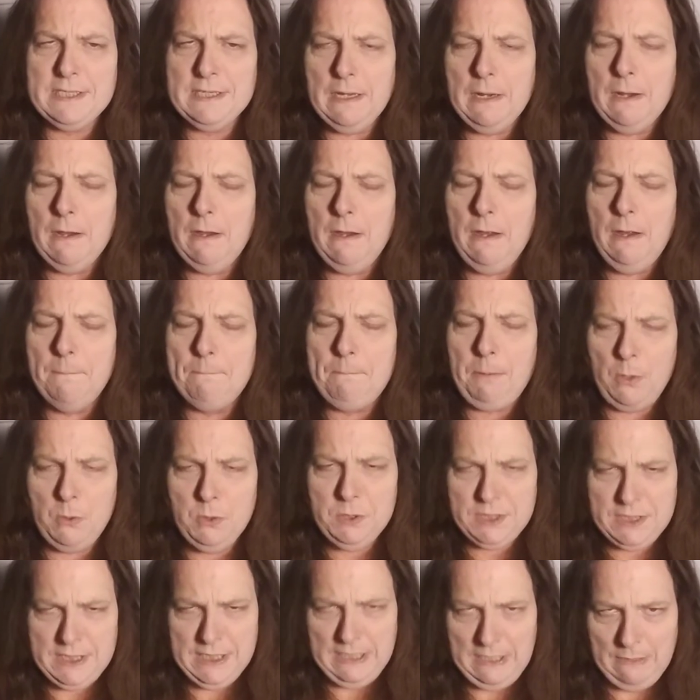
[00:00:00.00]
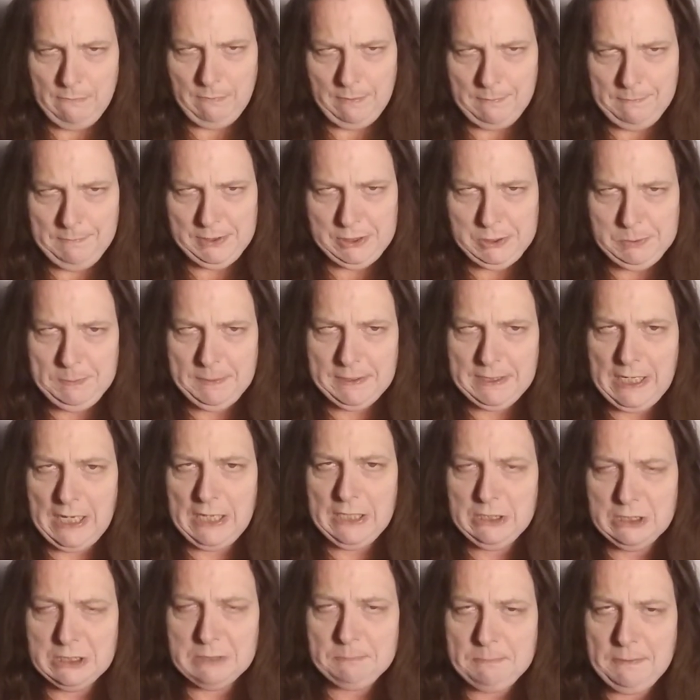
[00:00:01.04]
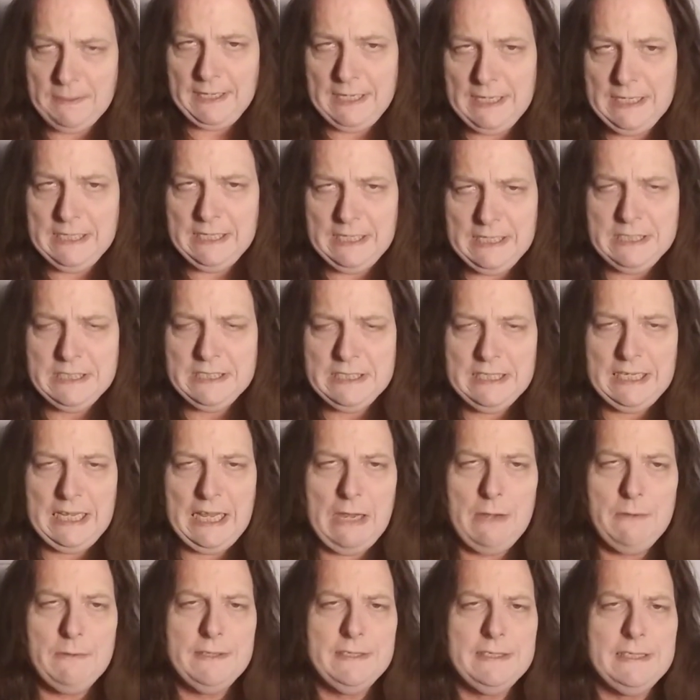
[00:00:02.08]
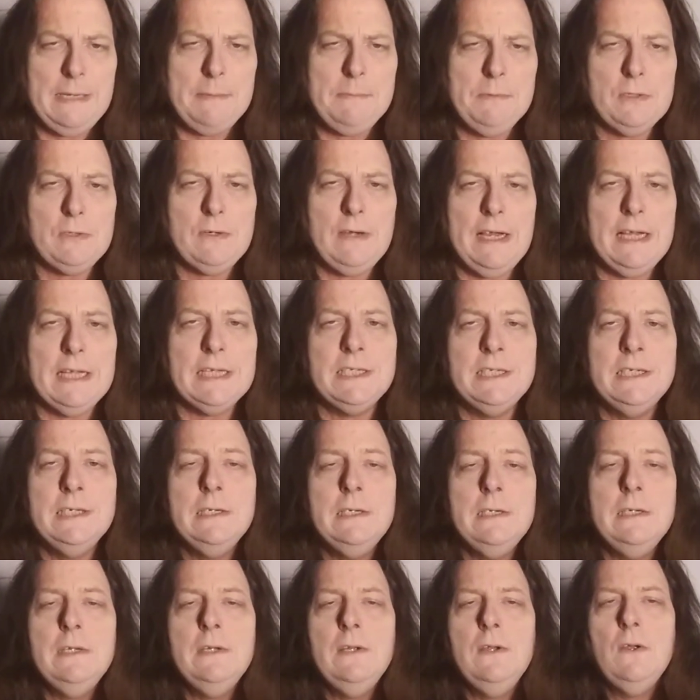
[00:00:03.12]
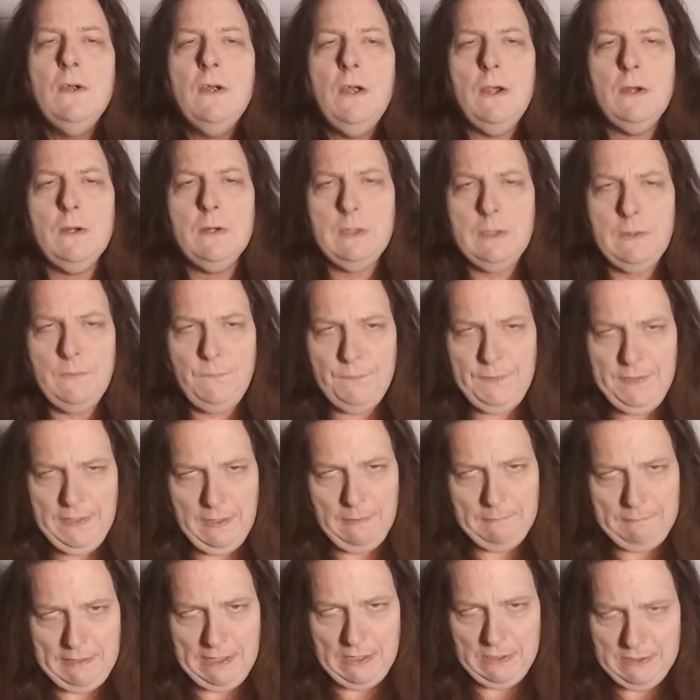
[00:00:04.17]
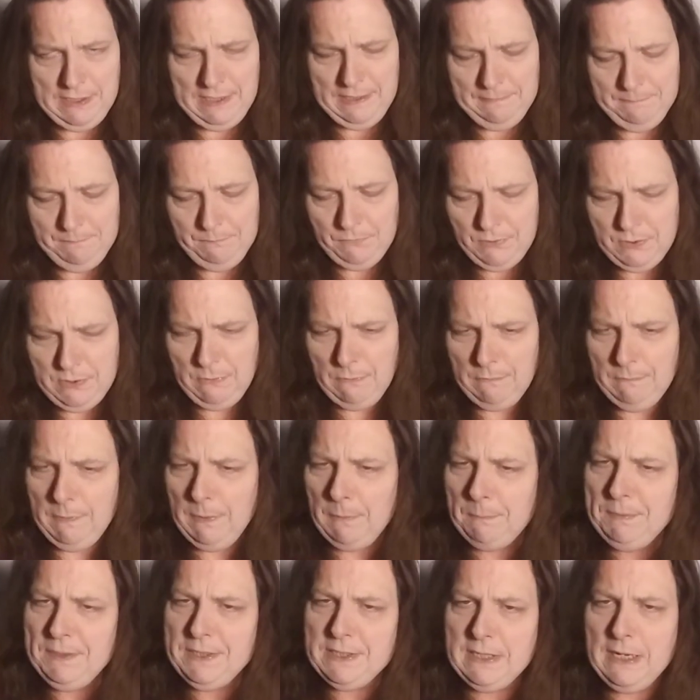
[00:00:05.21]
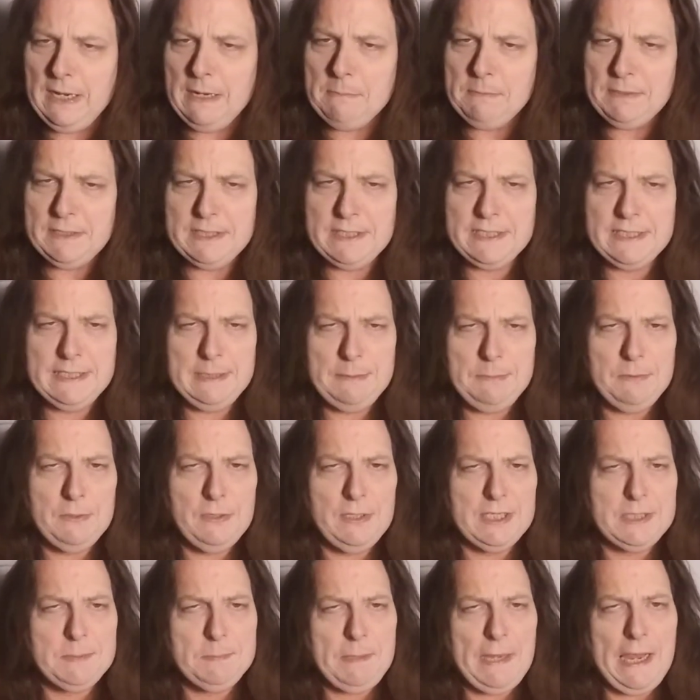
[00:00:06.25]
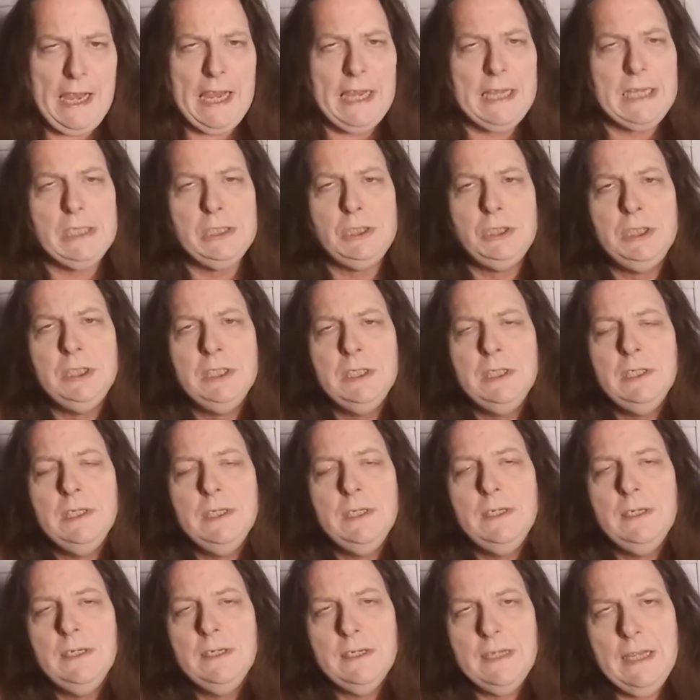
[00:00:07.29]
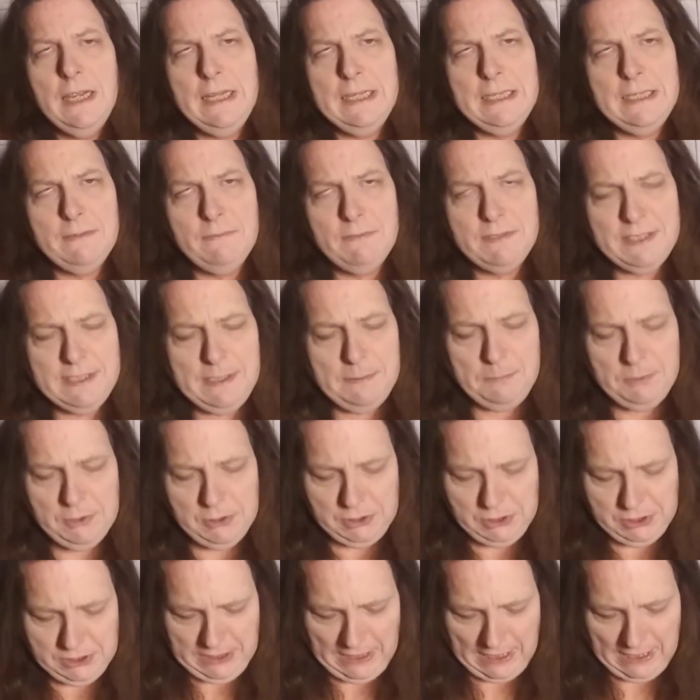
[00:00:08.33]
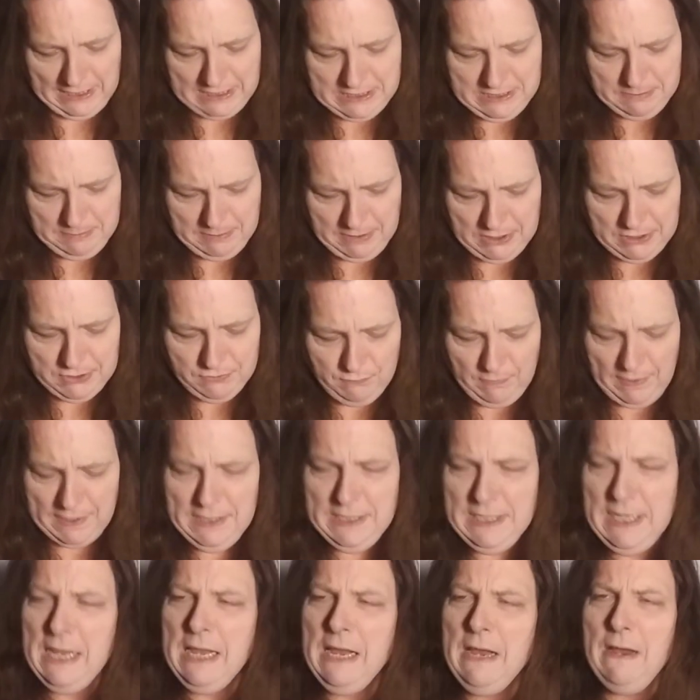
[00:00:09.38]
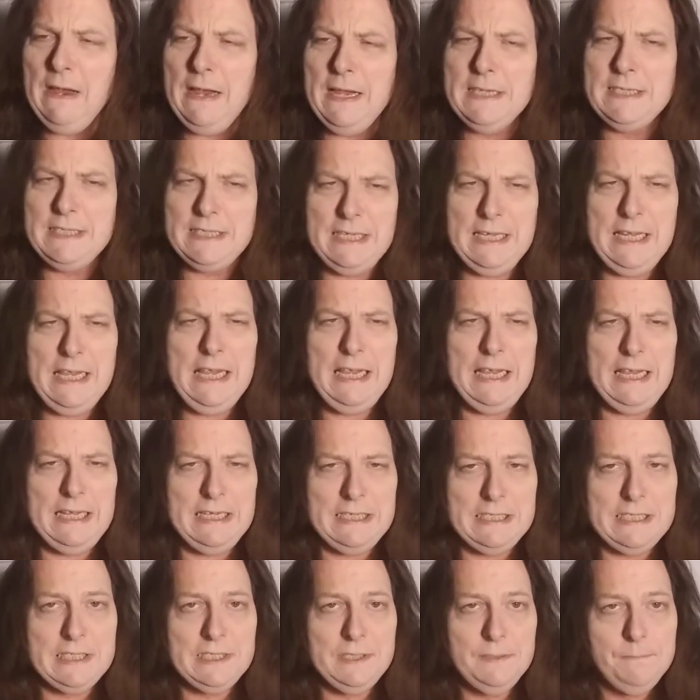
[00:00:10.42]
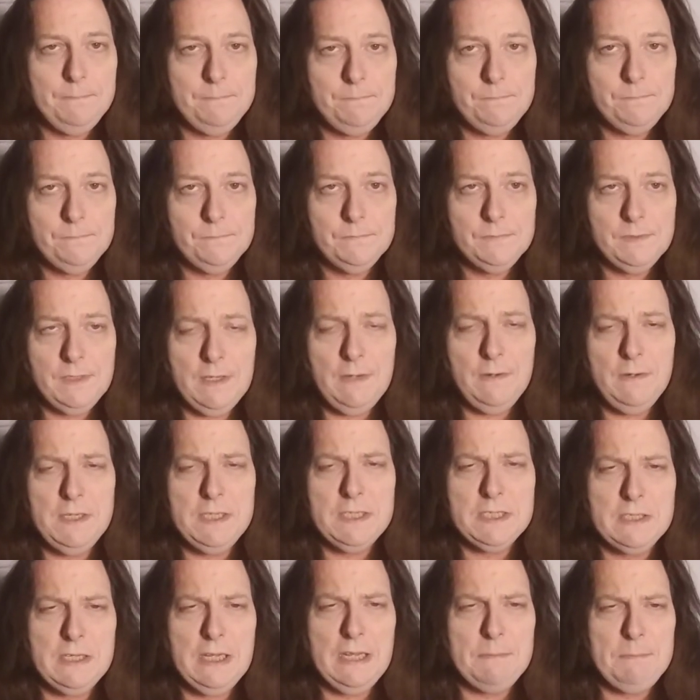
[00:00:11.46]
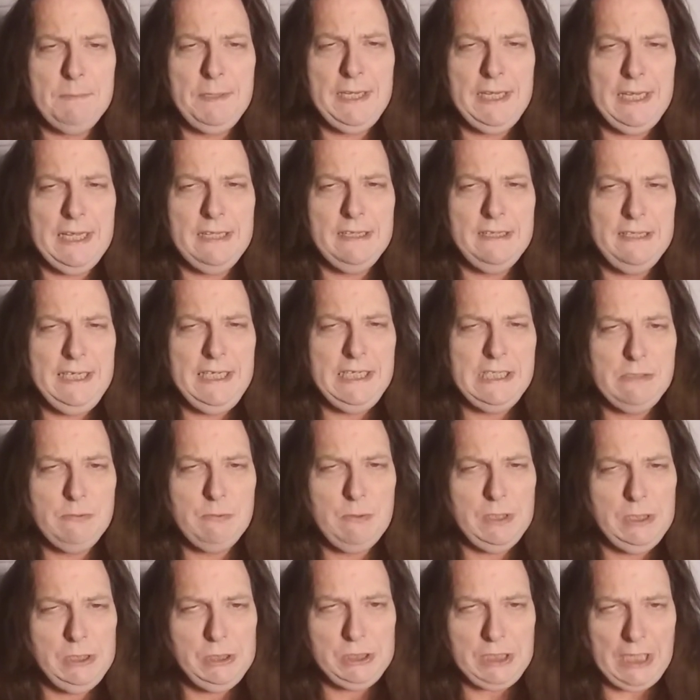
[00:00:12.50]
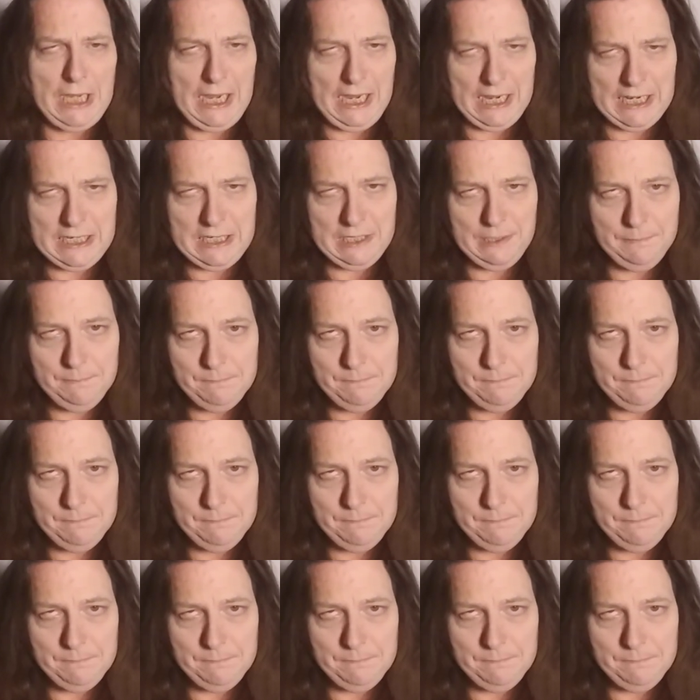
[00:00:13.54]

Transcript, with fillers: uh, uh, posted on when Mitch McConnell's playing this and how the Democrats are going to feel about it. So we'll be talking about the stimulus package and the stimulus checks because right now, as it is, there is going to be at least one check.